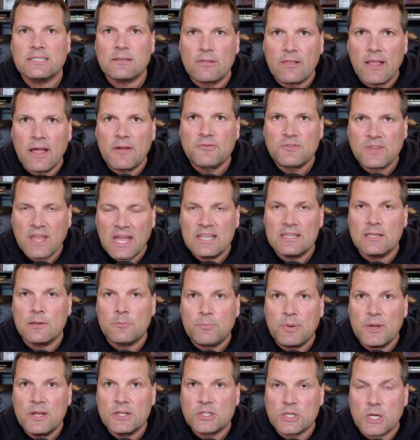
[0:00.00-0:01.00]

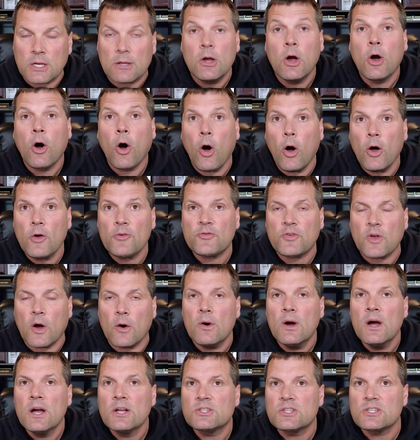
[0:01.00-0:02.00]
left-handed pitching.
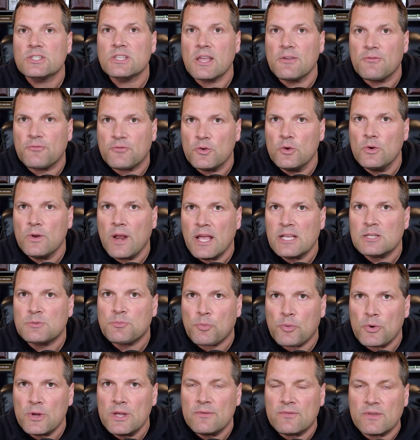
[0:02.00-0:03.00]
Also, just a few days
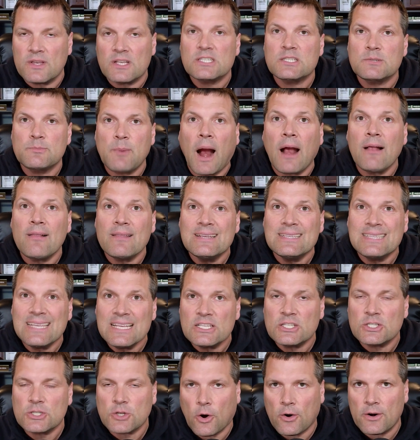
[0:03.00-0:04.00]
previous, Smyly
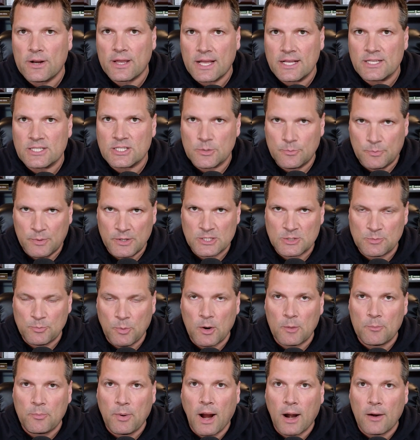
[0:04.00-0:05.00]
did start against the
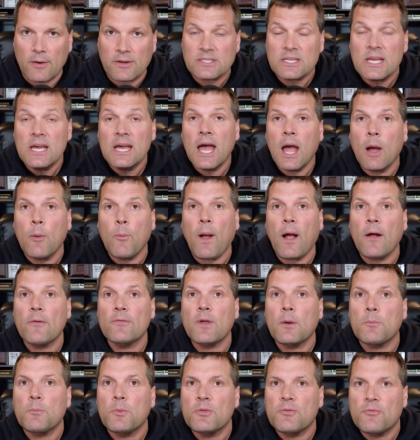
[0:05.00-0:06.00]
Pittsburgh Pirates and
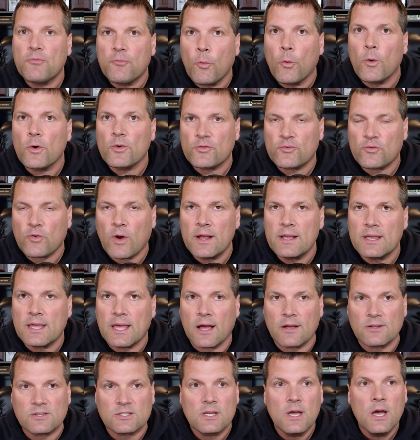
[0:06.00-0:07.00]
wound up with 4
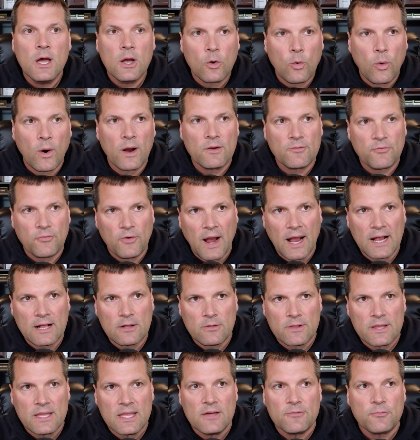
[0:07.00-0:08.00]
strikeouts. Quite
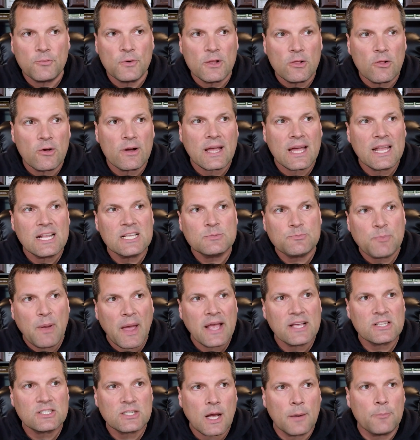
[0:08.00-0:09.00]
frankly, if we look at his
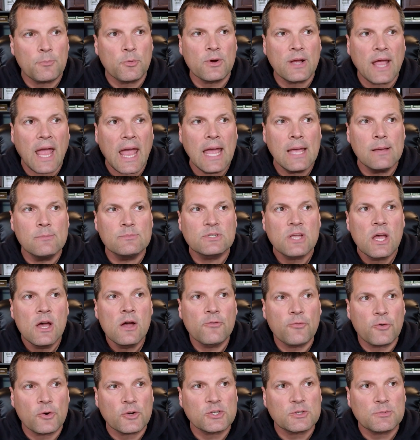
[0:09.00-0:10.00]
past couple games
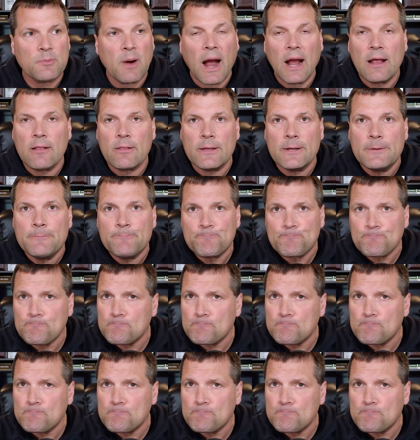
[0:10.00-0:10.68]
for Smyly,